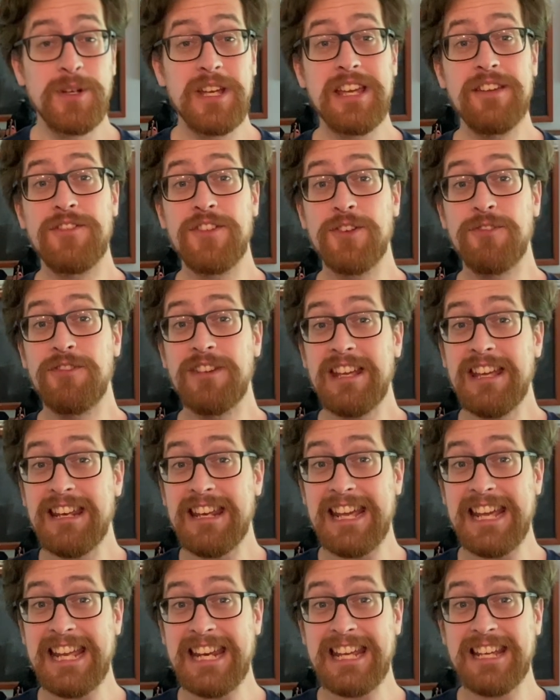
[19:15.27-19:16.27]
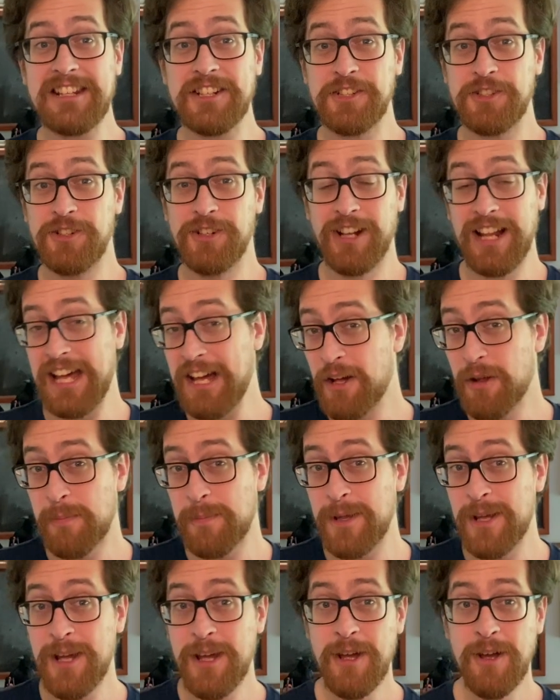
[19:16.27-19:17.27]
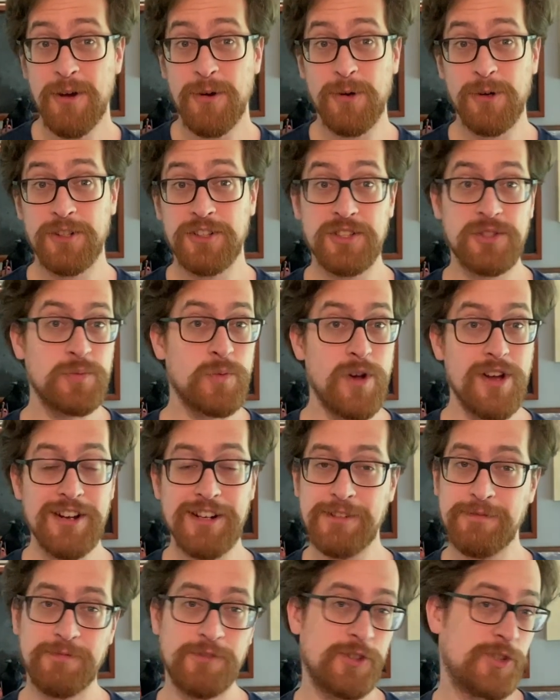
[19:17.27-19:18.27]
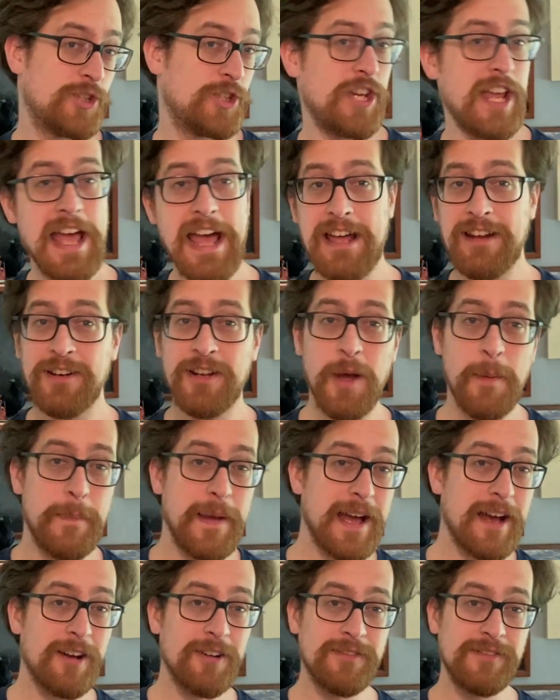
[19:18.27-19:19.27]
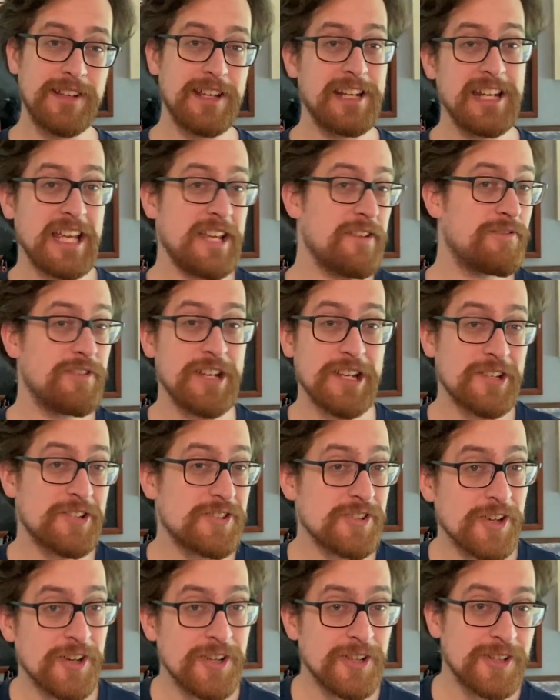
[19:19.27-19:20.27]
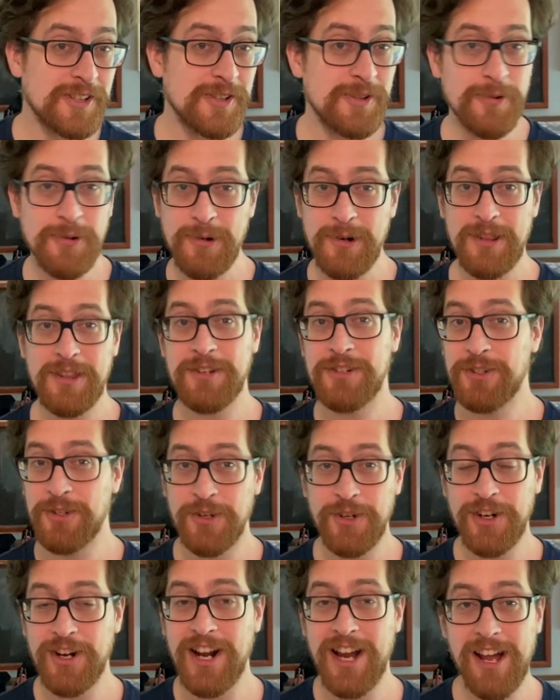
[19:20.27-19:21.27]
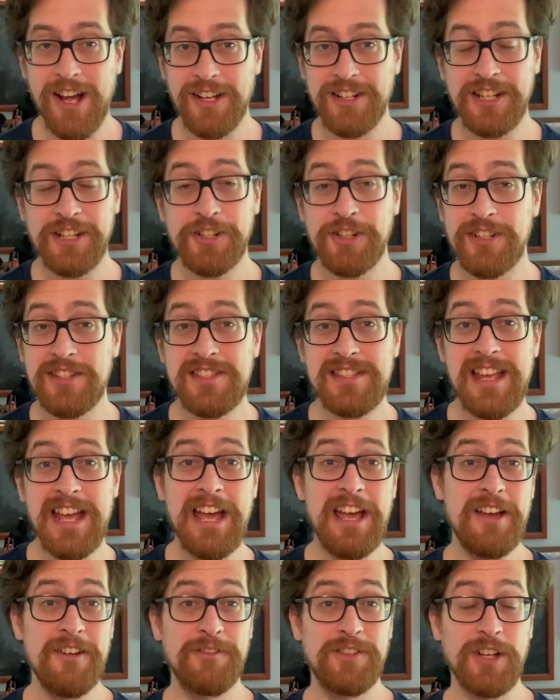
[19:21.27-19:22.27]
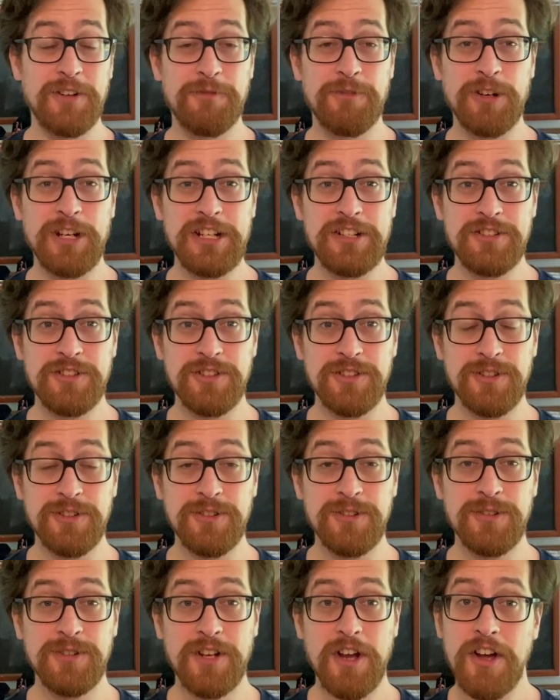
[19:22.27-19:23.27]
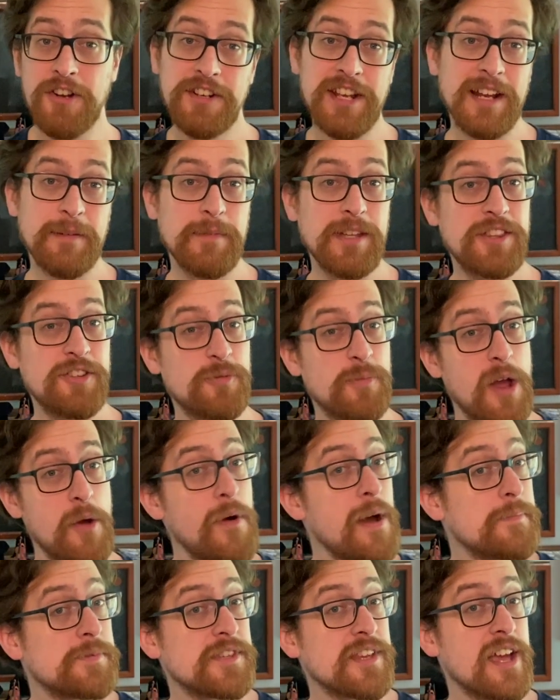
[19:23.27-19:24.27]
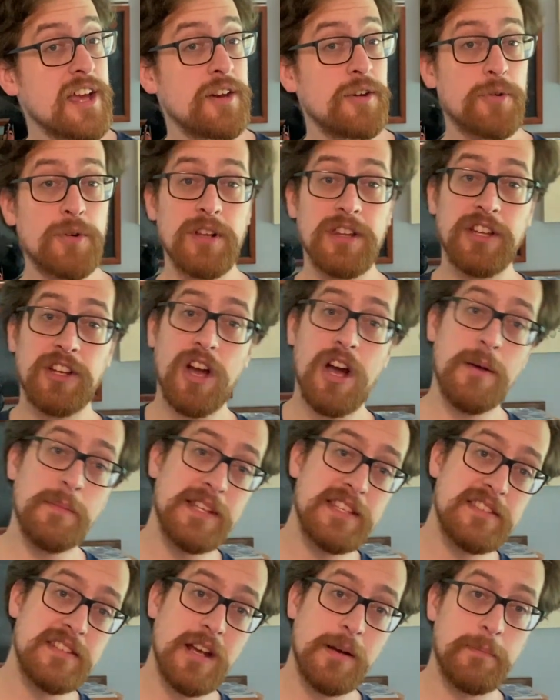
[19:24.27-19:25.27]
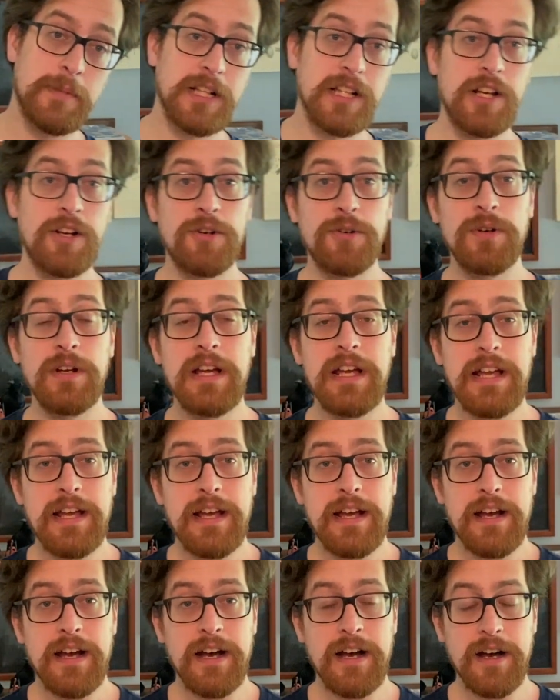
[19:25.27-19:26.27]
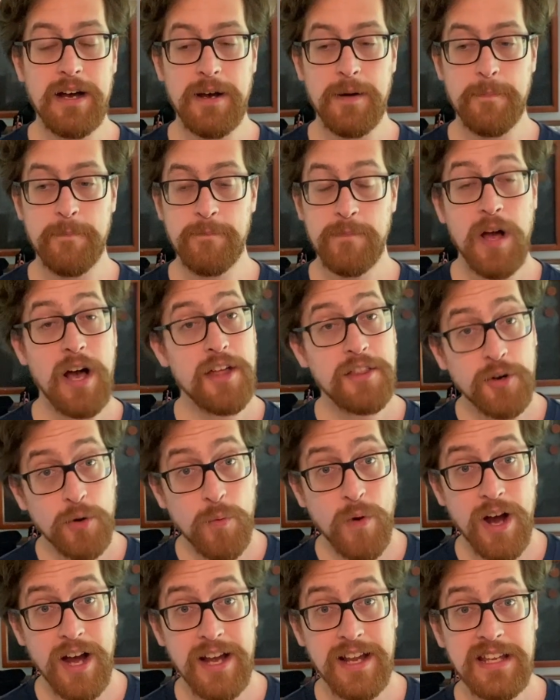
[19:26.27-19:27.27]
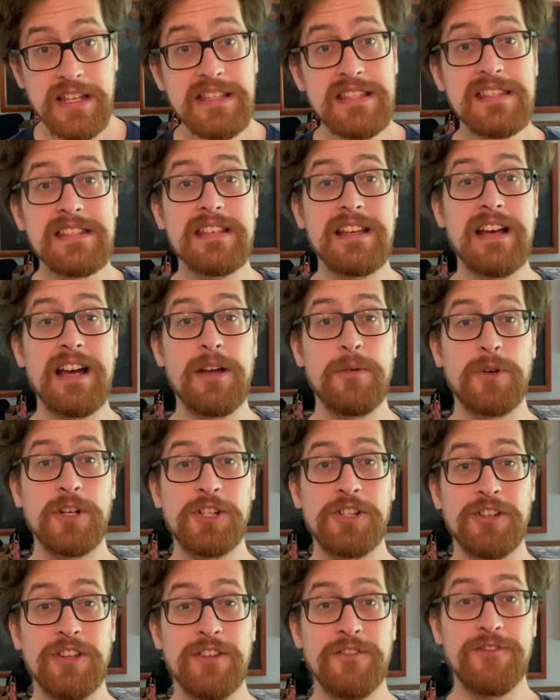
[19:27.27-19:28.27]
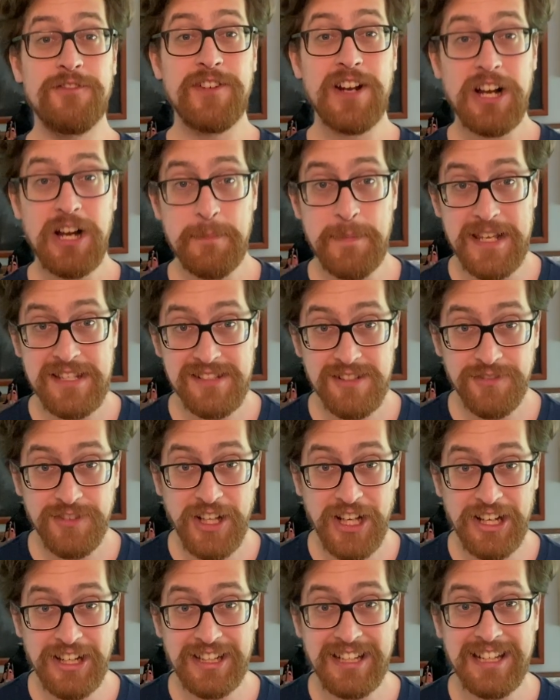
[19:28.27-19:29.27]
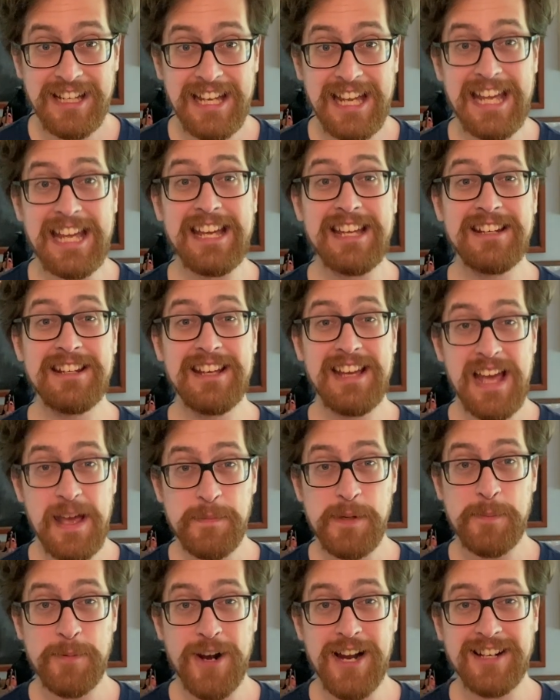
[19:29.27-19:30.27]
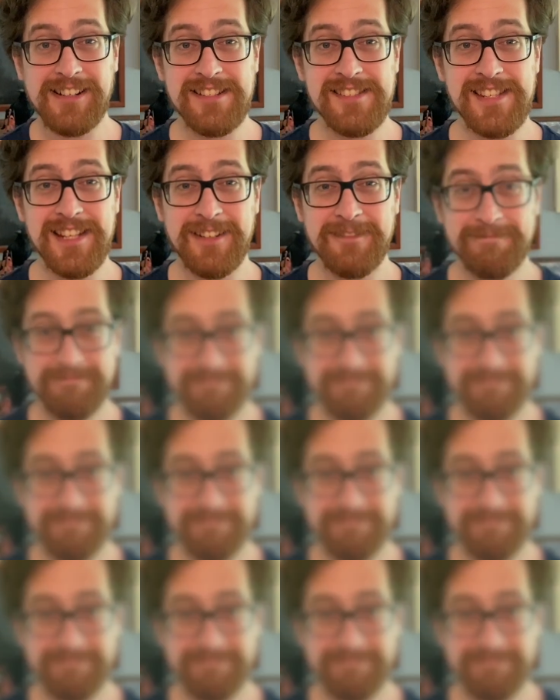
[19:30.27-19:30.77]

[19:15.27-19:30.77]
If you need any additional help or just want to chat about an evening song or the junior high auditions, feel free to contact me through my website or in the comments down below. Otherwise, I wish you the very best of luck and happy practicing.